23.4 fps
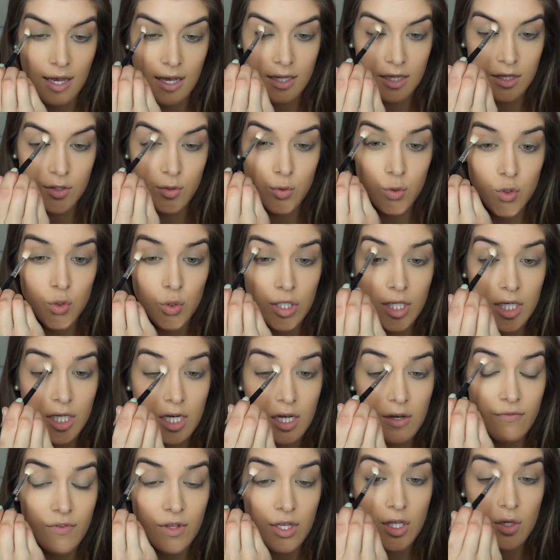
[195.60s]
Neutral
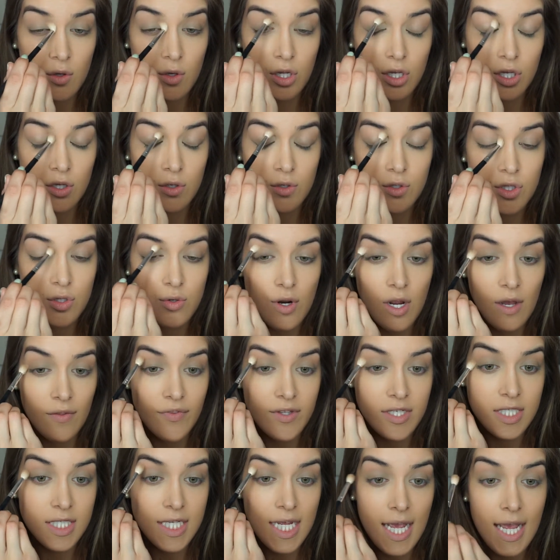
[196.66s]
enough that you can use throughout the
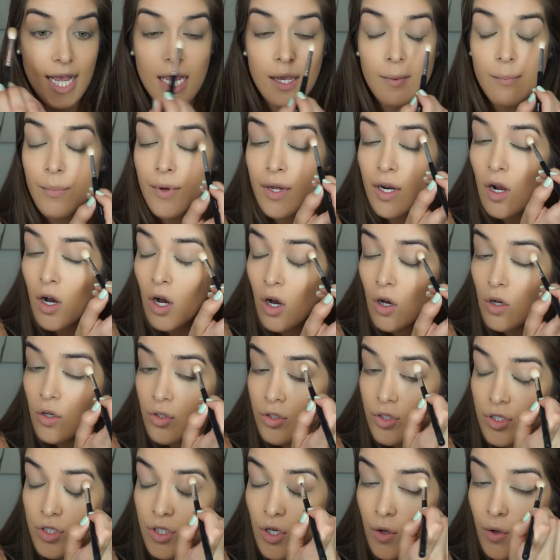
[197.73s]
day, but
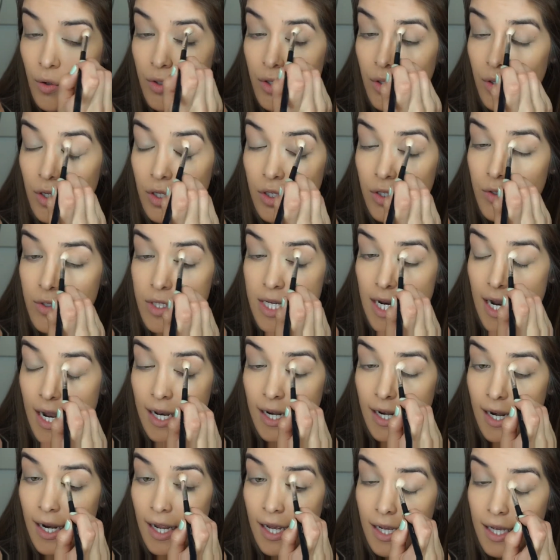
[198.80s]
also you can use it at
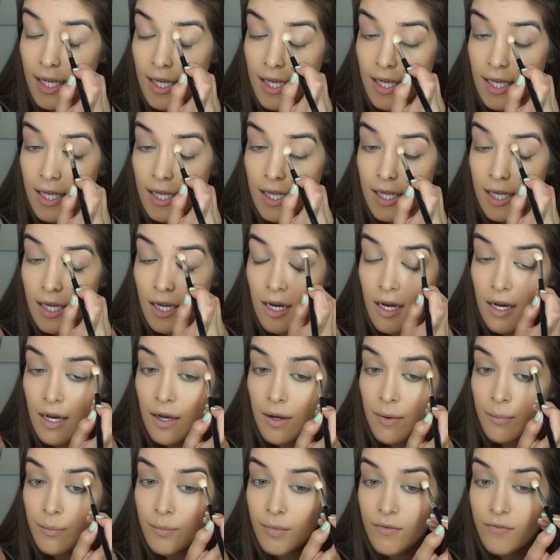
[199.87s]
night
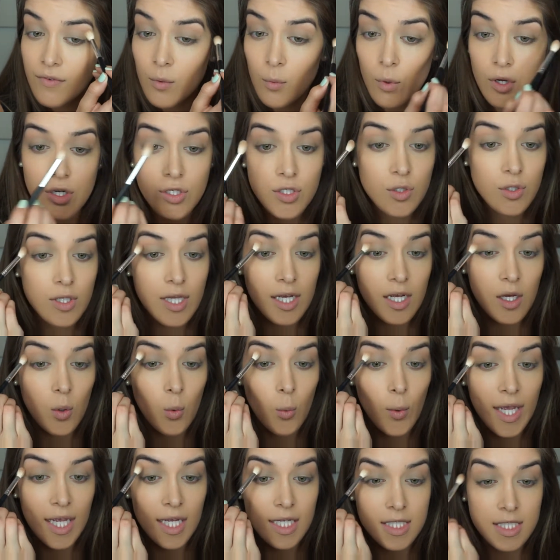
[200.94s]
if you want to do like a
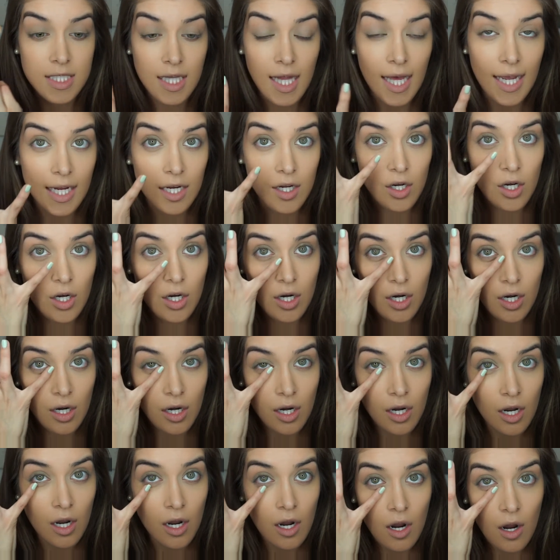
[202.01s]
winged
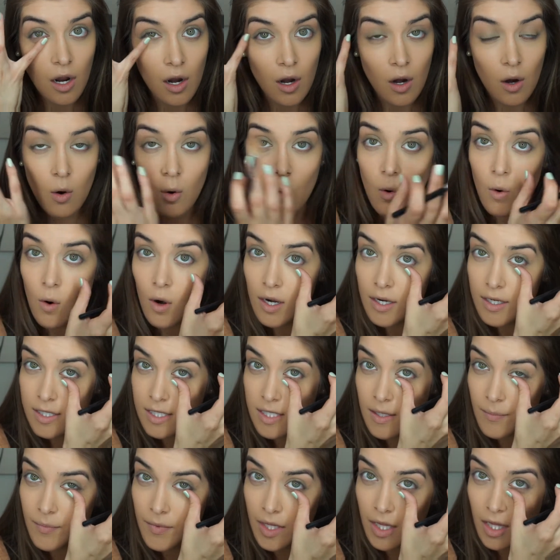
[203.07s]
liner or
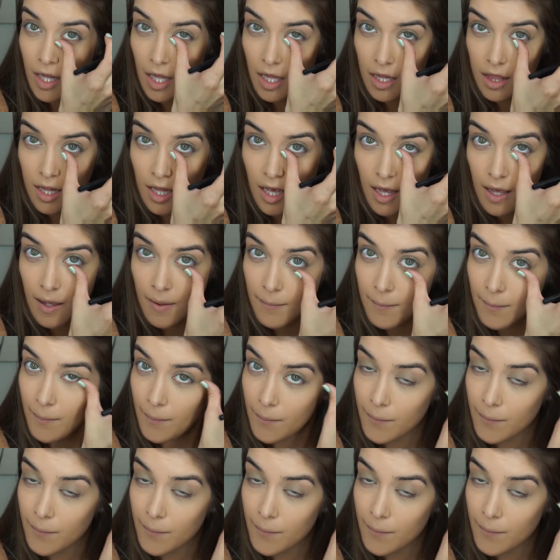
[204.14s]
something like that.